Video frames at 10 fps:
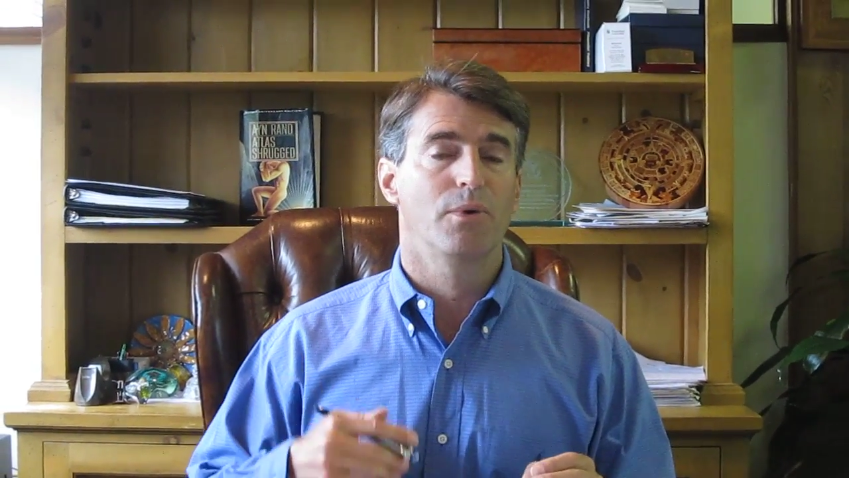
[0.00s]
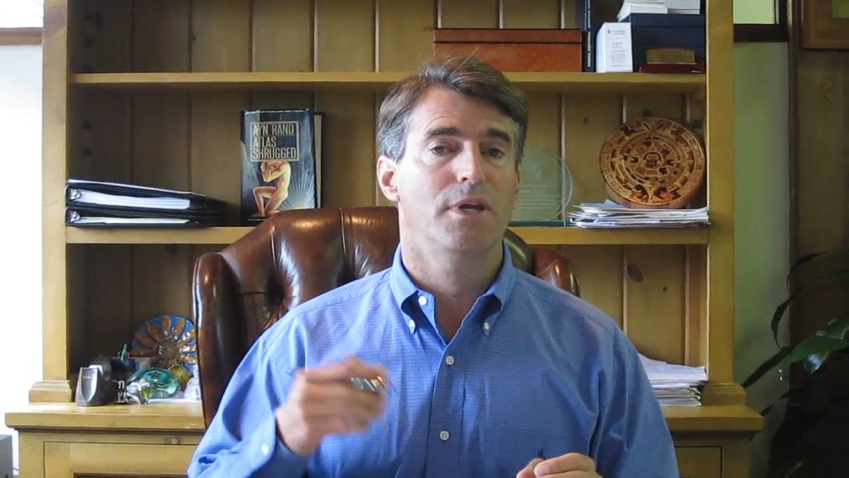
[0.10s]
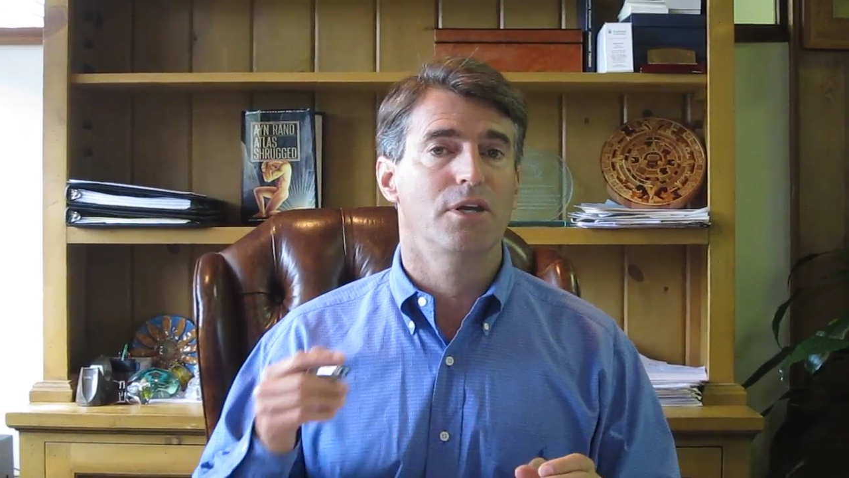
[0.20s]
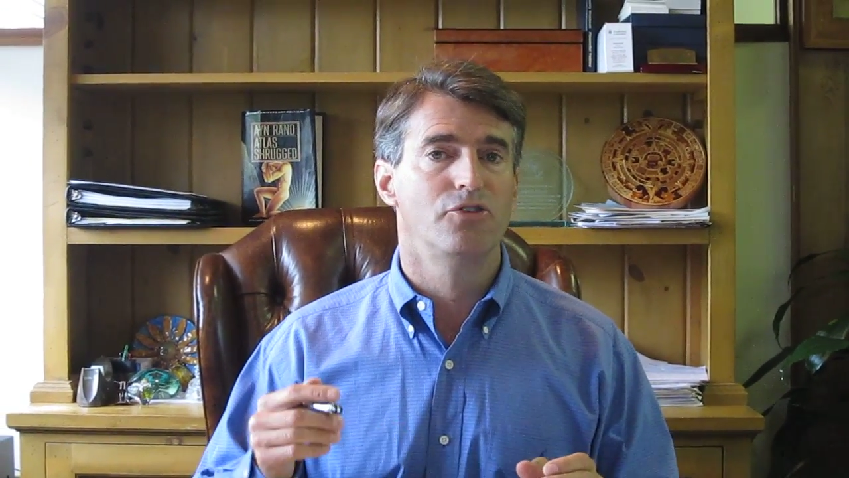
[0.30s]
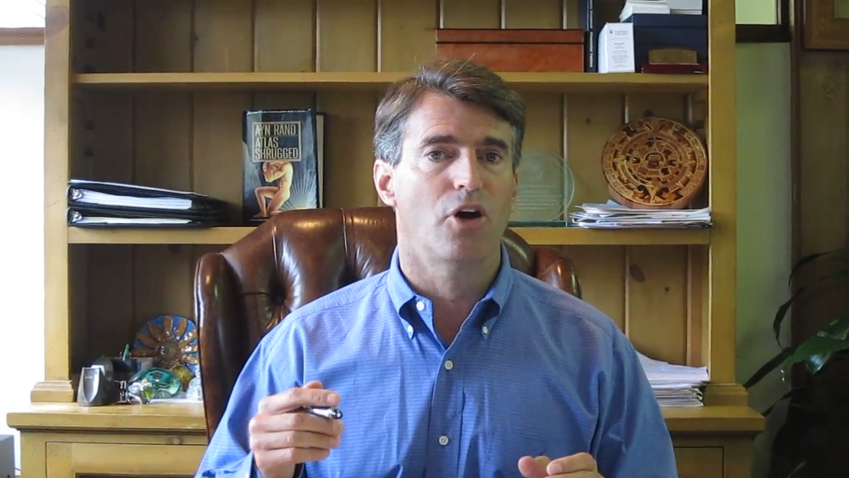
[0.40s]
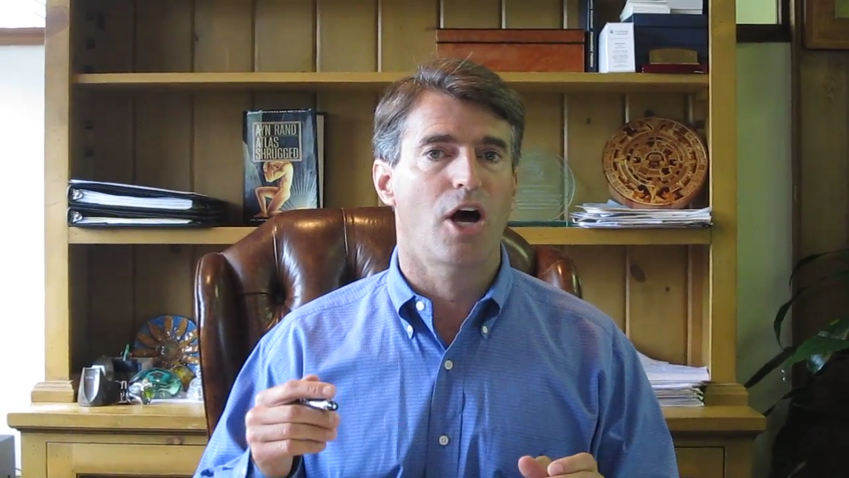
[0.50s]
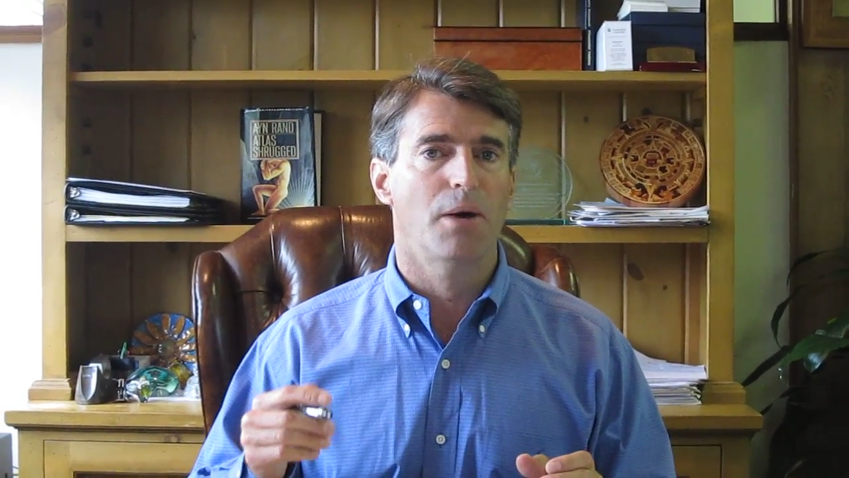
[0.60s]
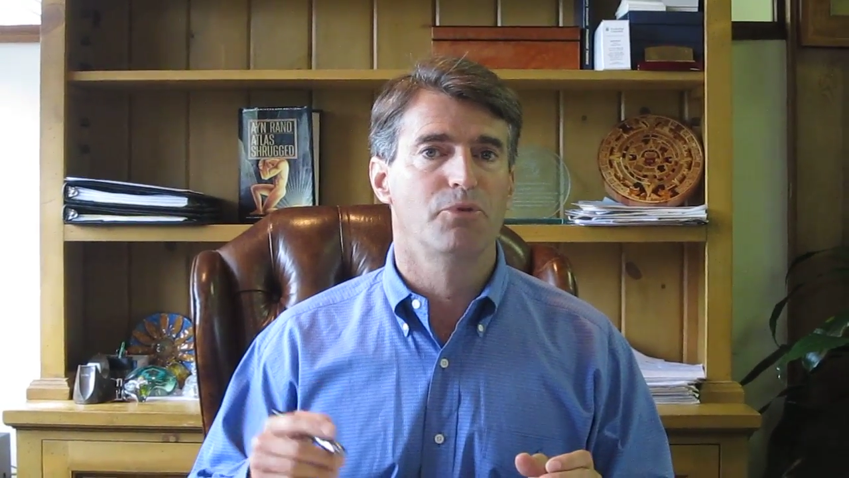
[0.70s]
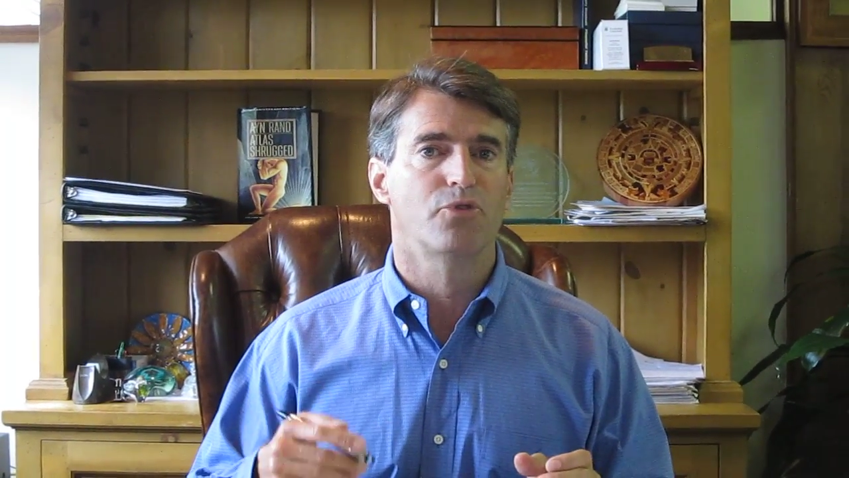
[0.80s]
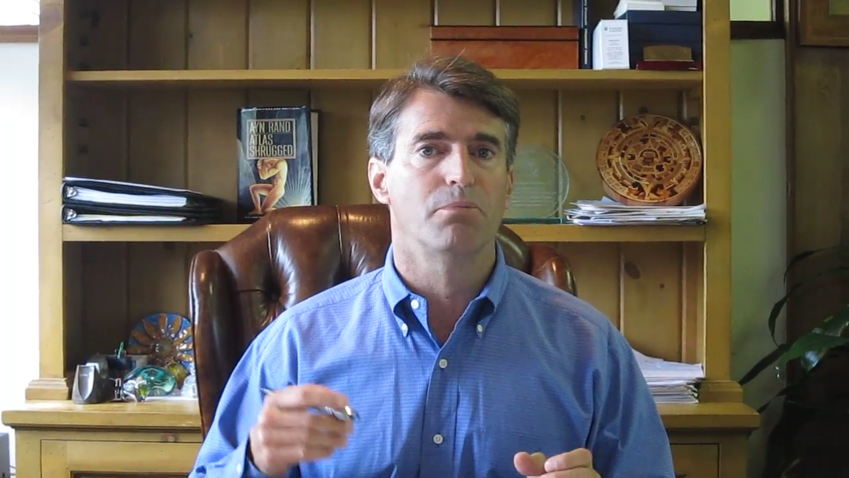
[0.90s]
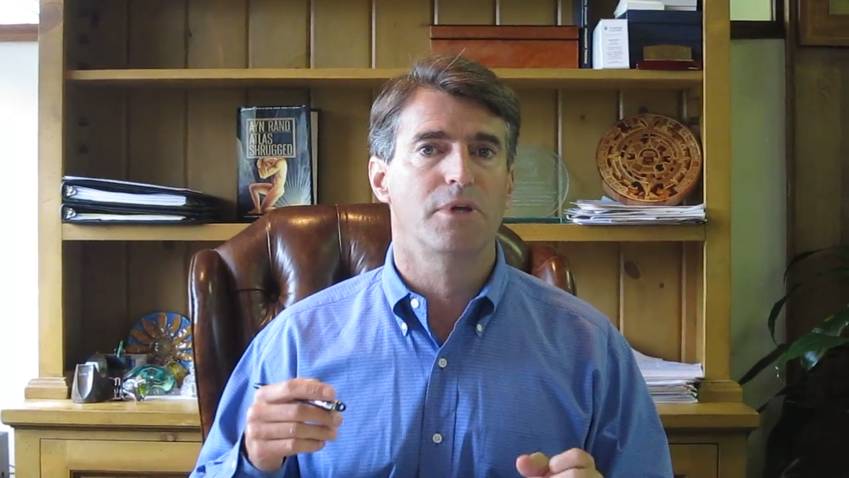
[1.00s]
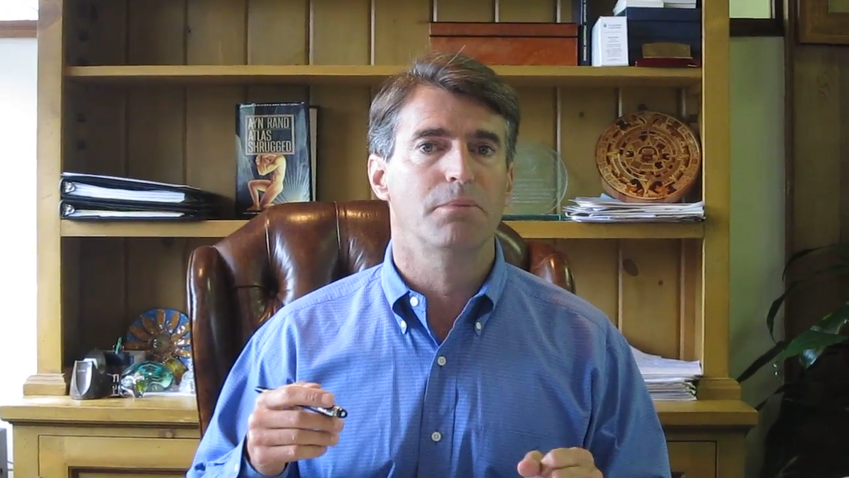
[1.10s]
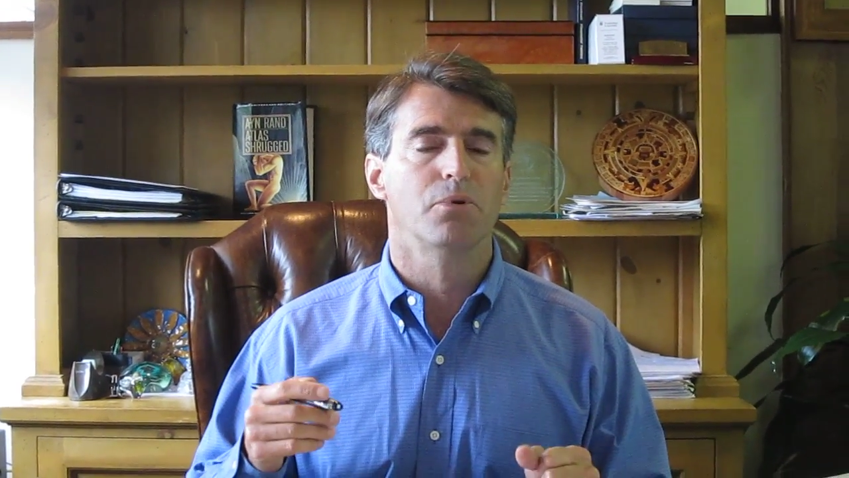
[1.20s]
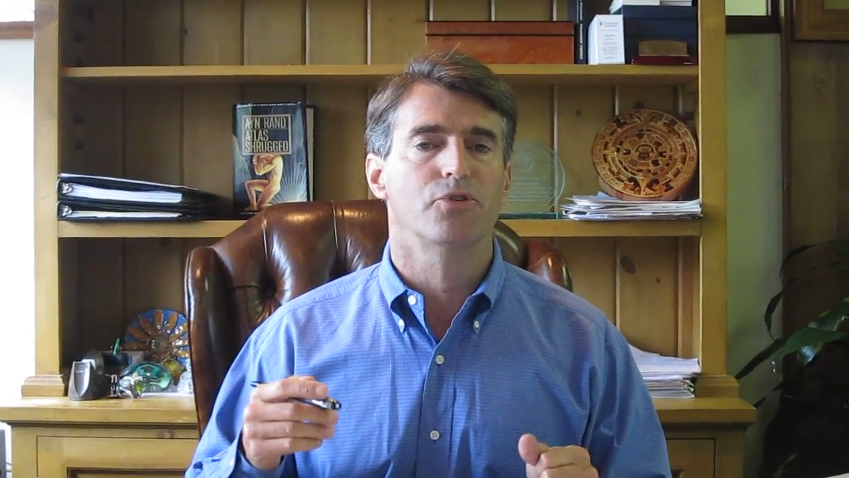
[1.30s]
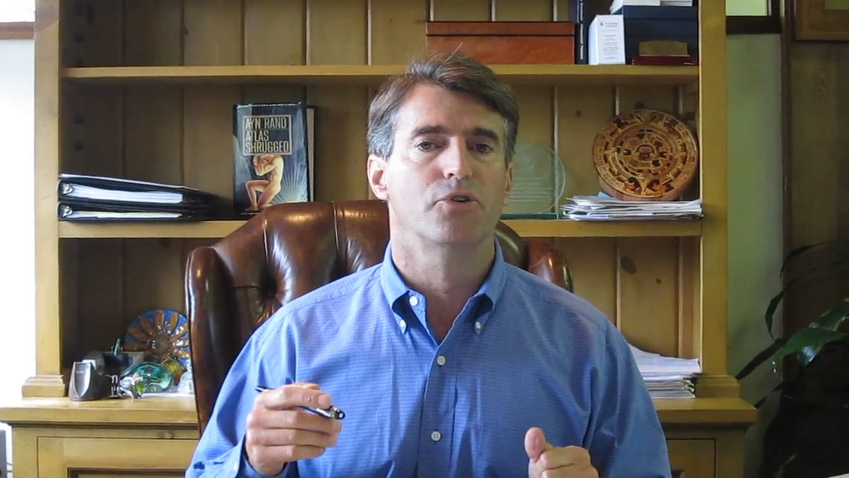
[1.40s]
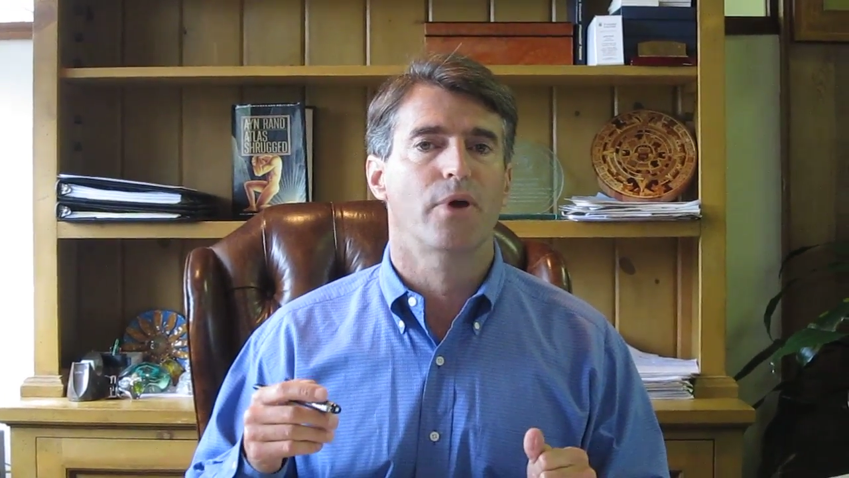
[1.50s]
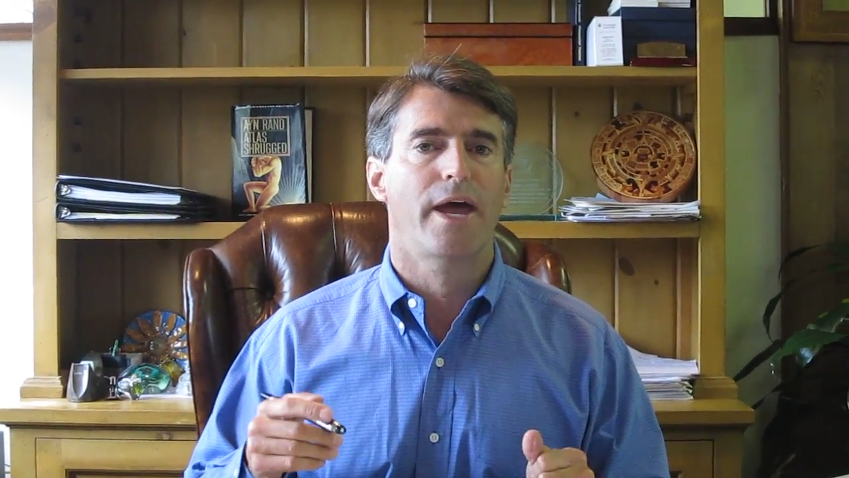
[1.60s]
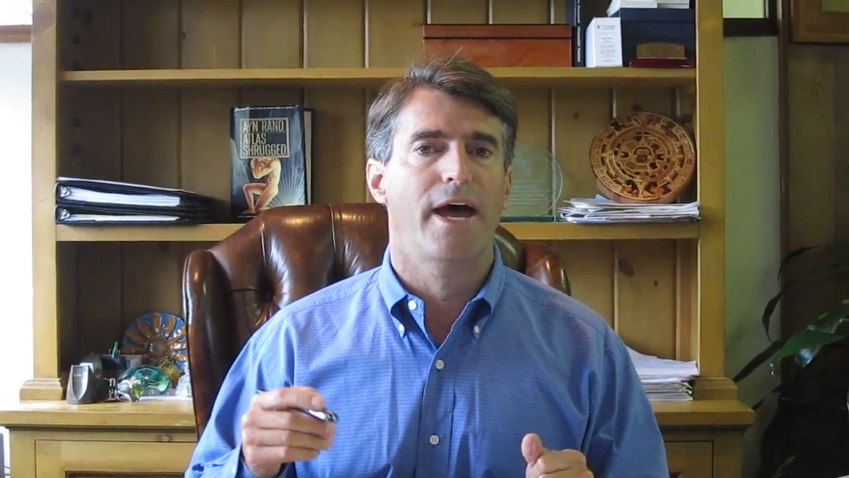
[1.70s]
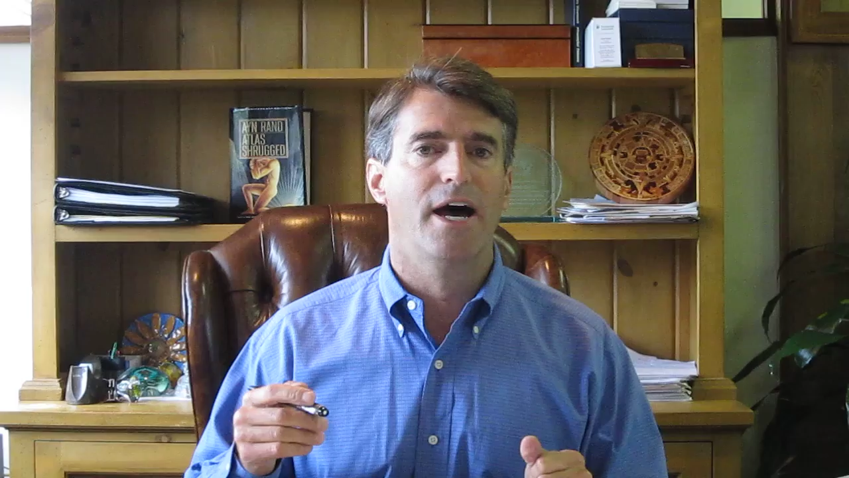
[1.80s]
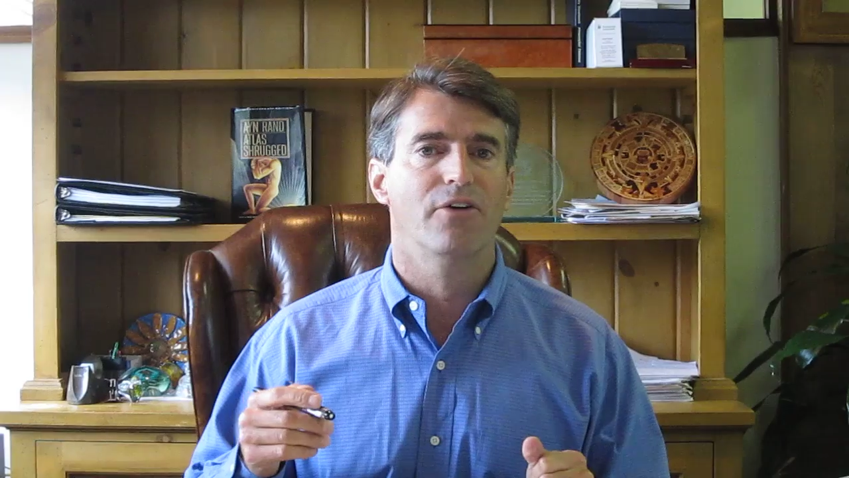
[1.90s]
We need jobs for people to
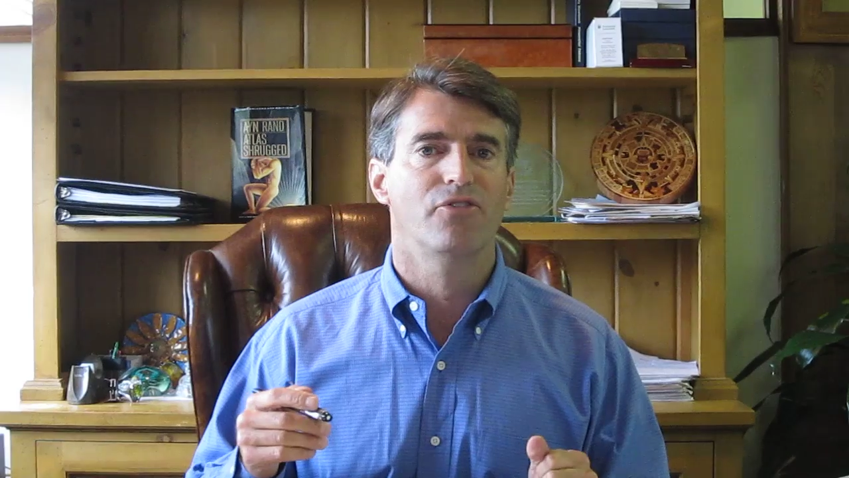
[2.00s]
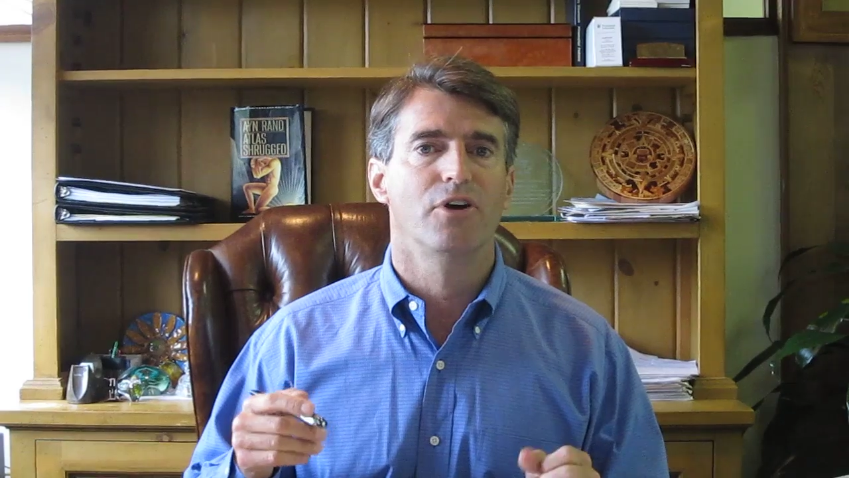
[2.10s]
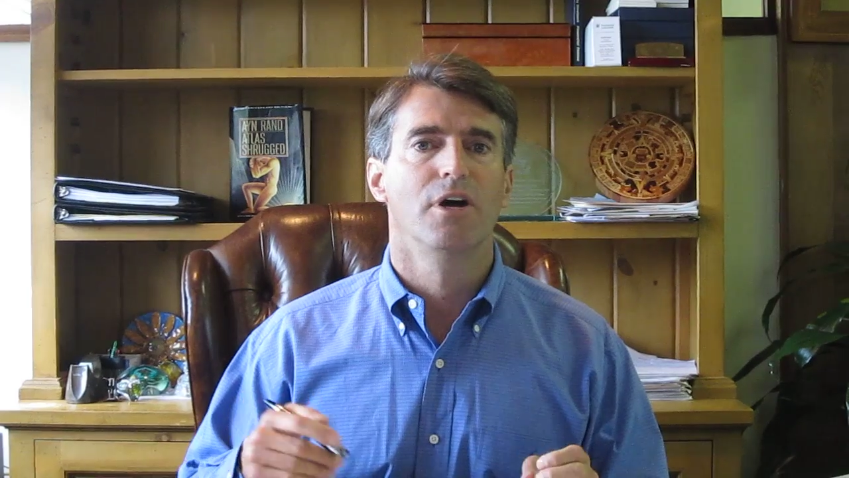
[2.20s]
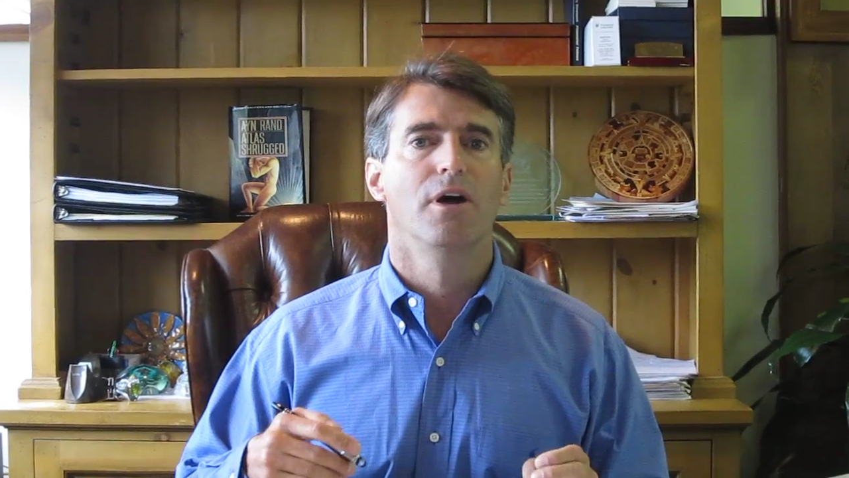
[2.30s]
have